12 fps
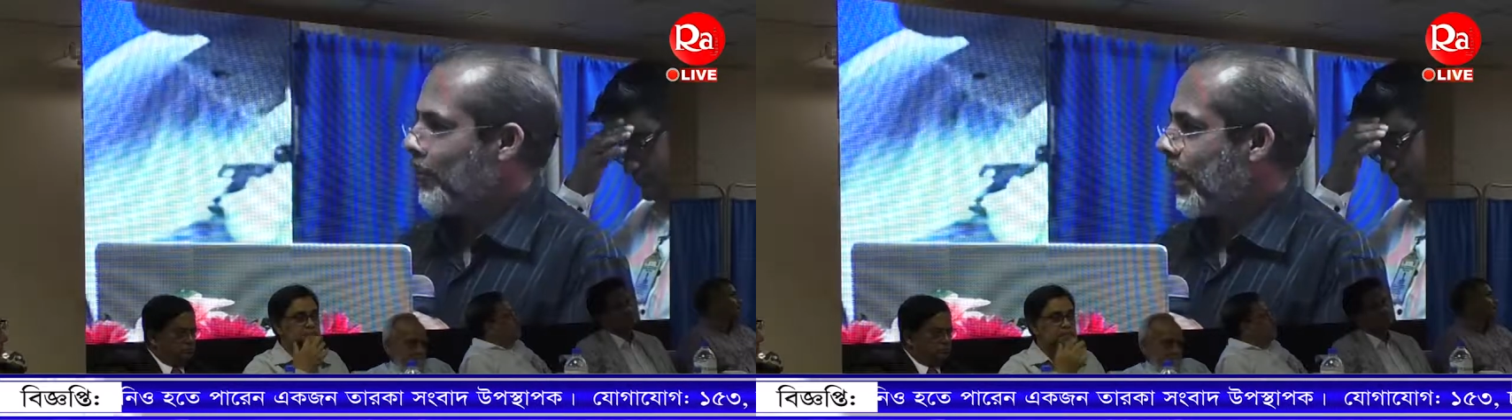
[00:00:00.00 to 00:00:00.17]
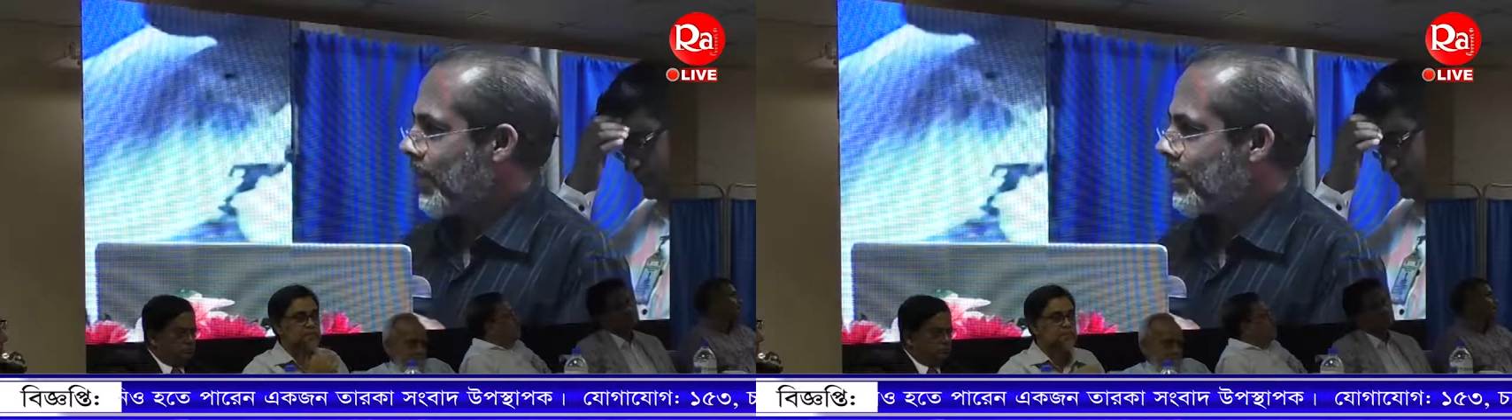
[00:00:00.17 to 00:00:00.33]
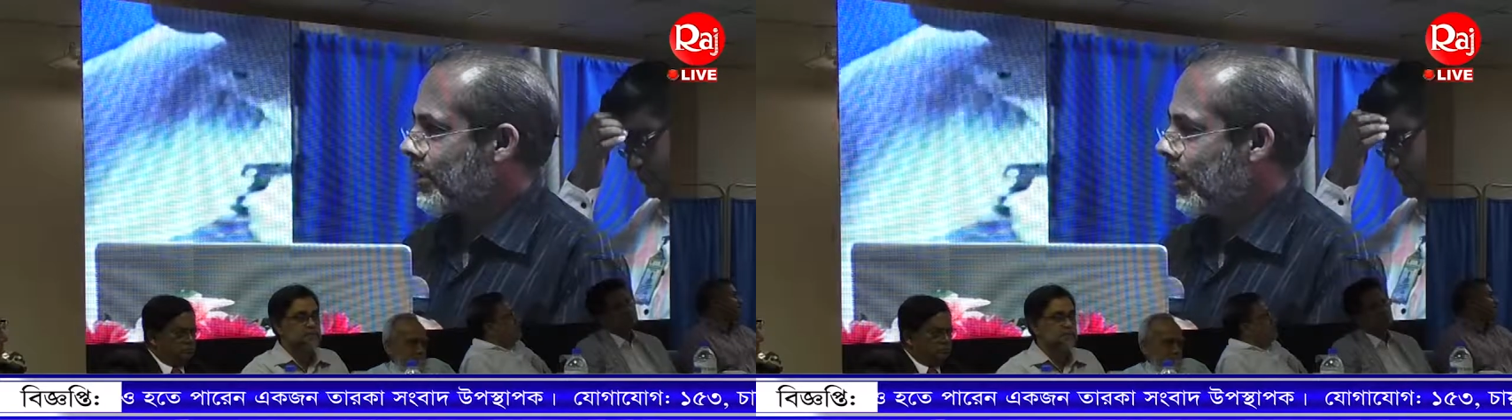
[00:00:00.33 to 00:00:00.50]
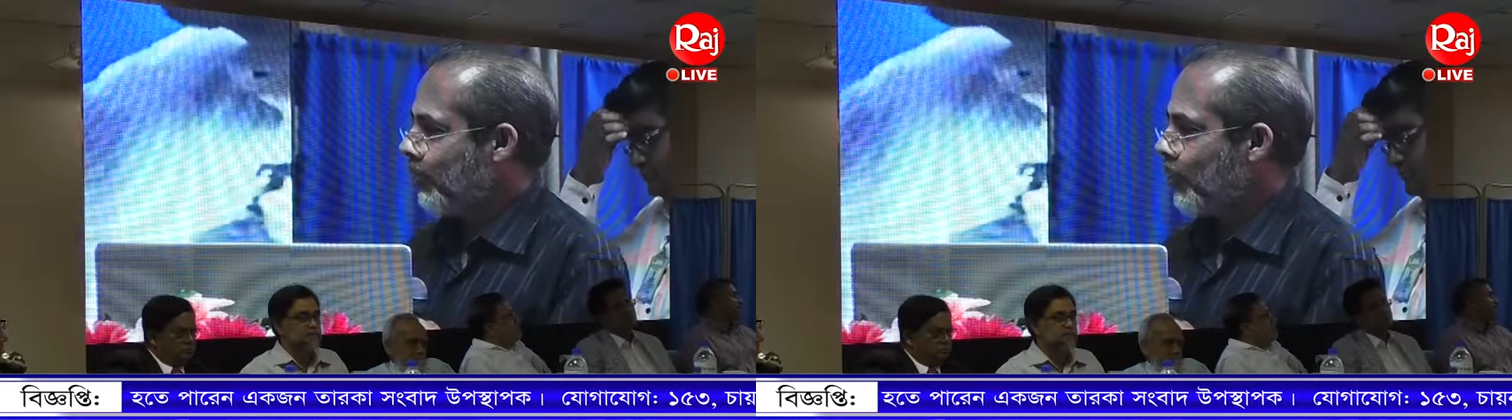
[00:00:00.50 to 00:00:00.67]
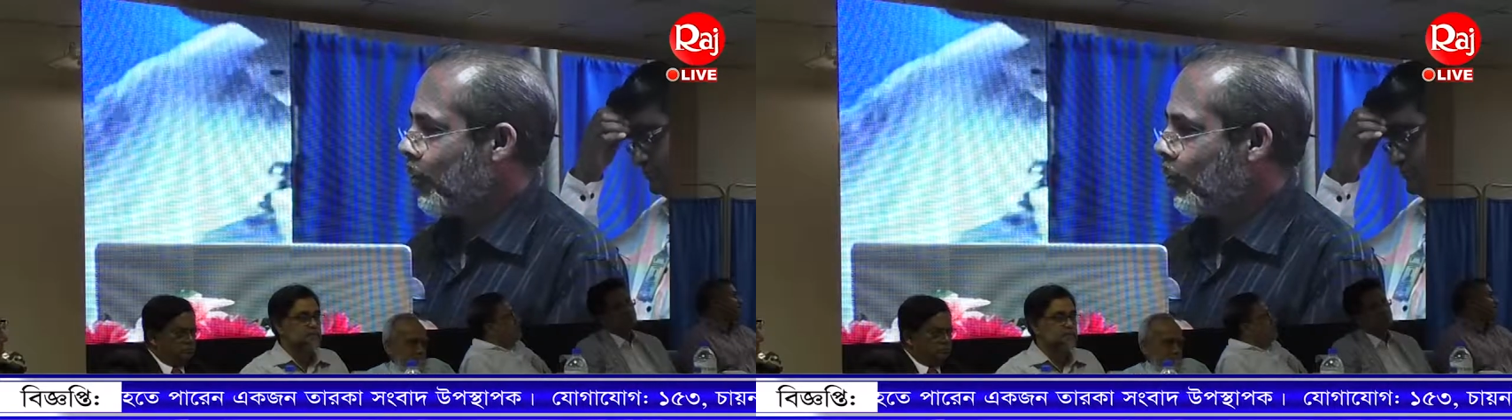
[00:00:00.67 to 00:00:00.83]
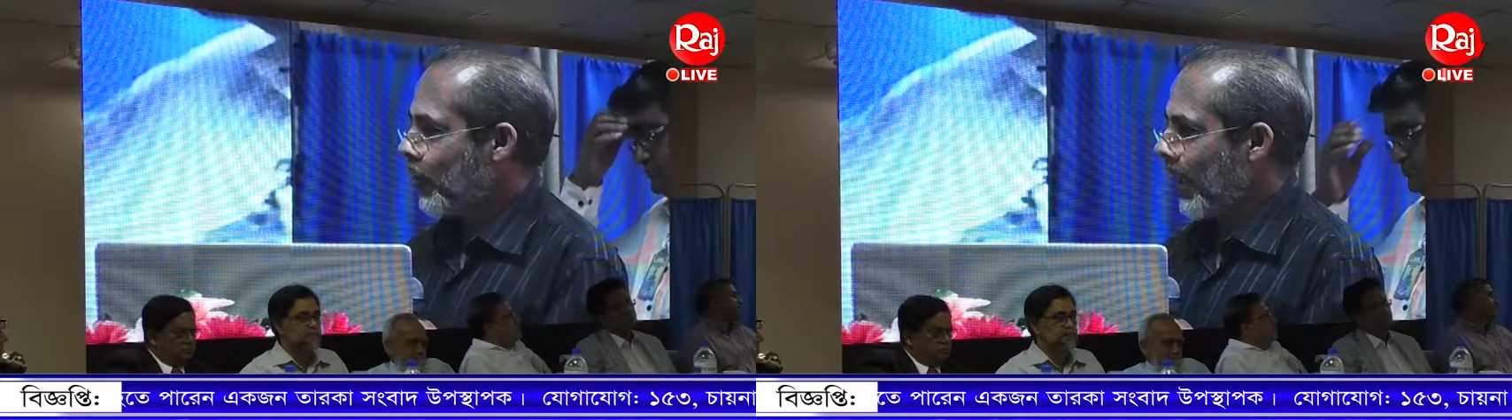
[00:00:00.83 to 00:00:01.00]
make some
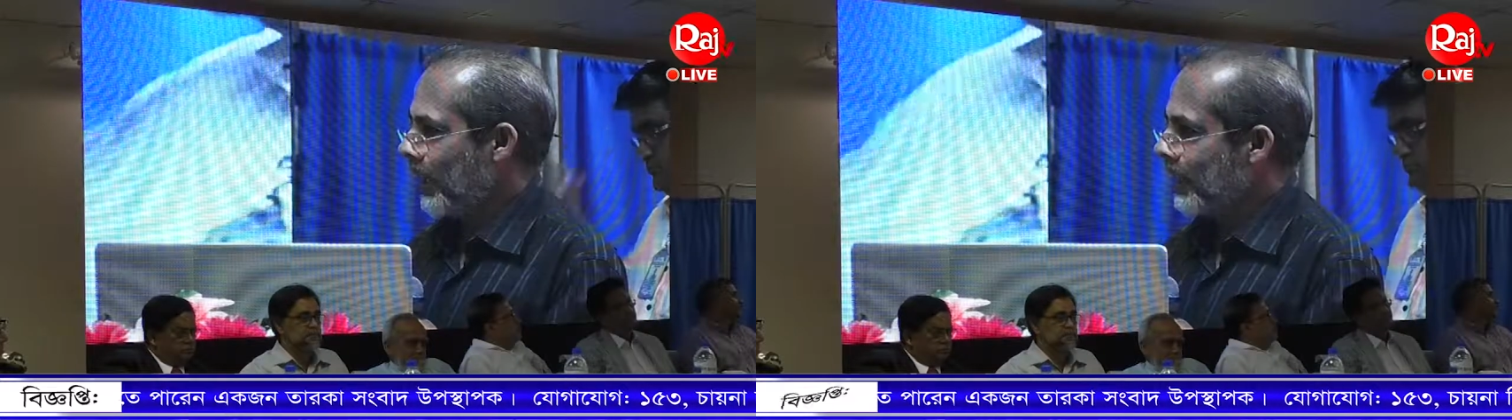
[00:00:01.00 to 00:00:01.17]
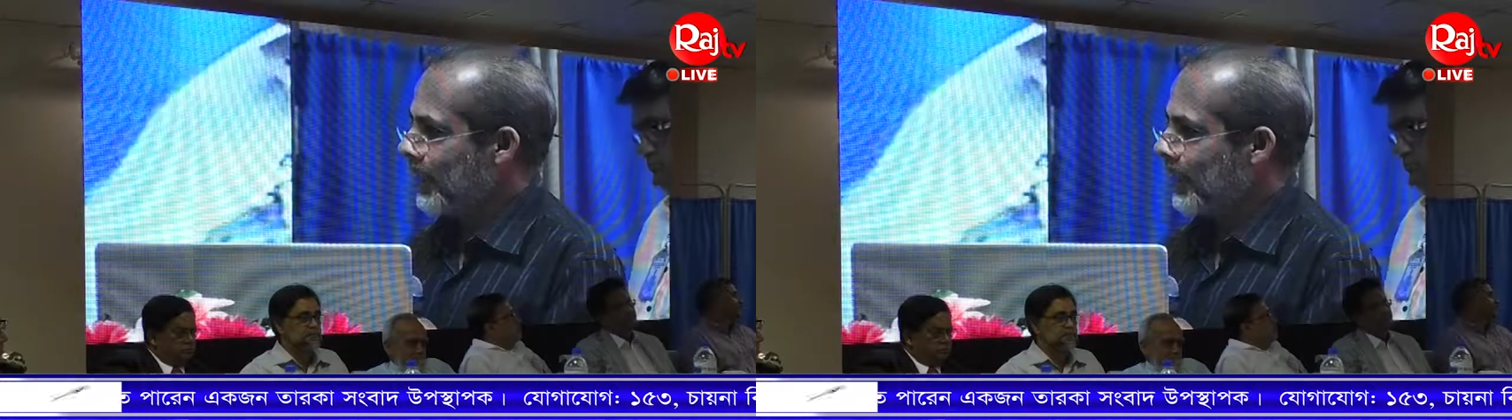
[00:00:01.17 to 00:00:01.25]
more another